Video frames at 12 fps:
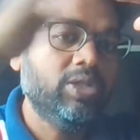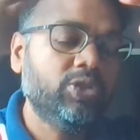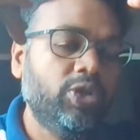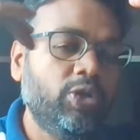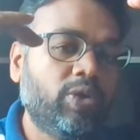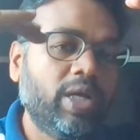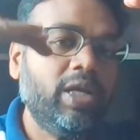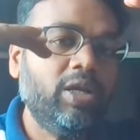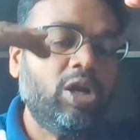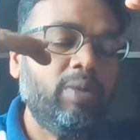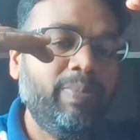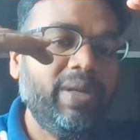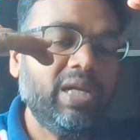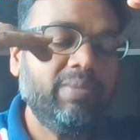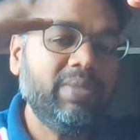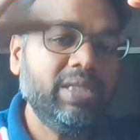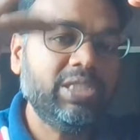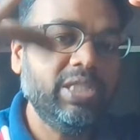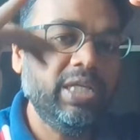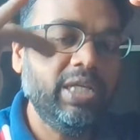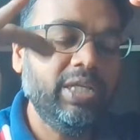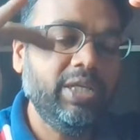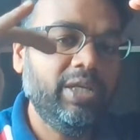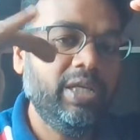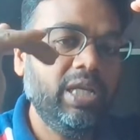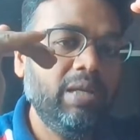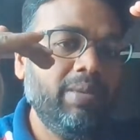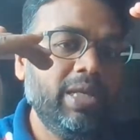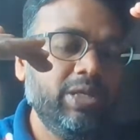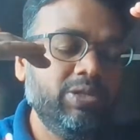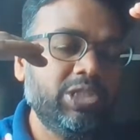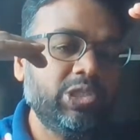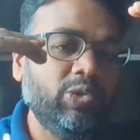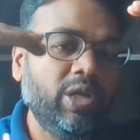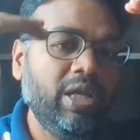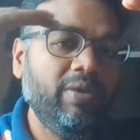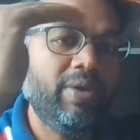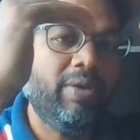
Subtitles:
so you cannot pick up this enabler user story